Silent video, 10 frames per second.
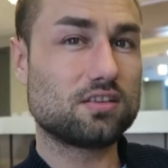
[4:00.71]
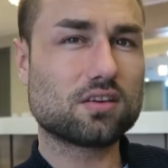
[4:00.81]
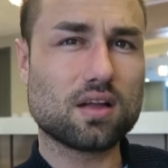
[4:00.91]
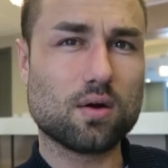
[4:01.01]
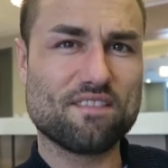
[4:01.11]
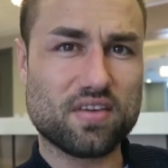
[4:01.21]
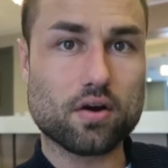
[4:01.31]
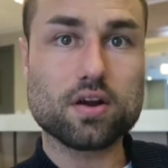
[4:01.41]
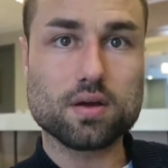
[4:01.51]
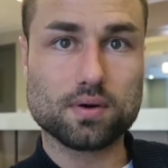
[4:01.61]
These are the
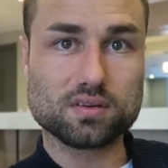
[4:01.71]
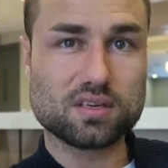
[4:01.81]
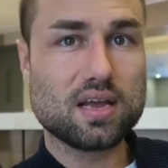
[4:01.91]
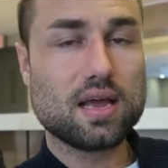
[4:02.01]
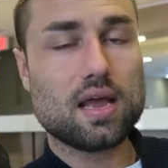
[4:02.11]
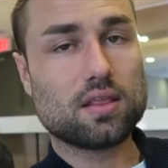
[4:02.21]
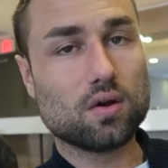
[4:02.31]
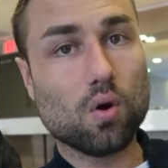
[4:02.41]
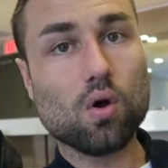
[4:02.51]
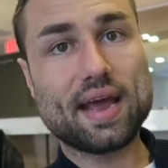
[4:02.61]
variables.
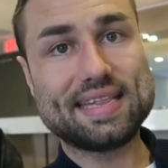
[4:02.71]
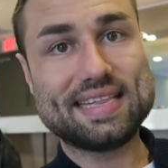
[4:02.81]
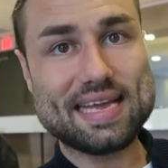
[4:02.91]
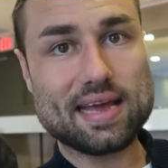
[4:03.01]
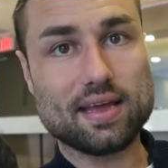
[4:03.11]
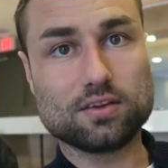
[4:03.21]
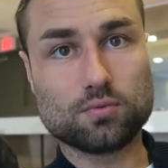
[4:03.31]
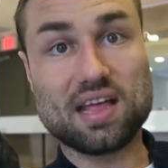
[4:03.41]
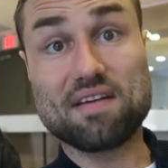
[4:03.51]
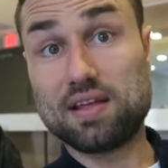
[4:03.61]
The whole idea
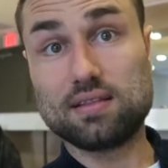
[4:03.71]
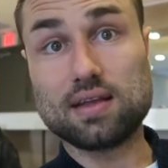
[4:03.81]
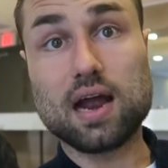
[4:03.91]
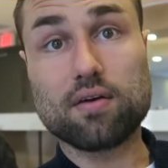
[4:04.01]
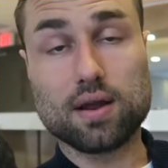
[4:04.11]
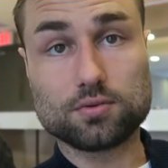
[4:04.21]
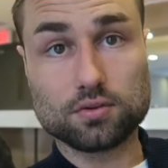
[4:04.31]
is with that Venn diagram,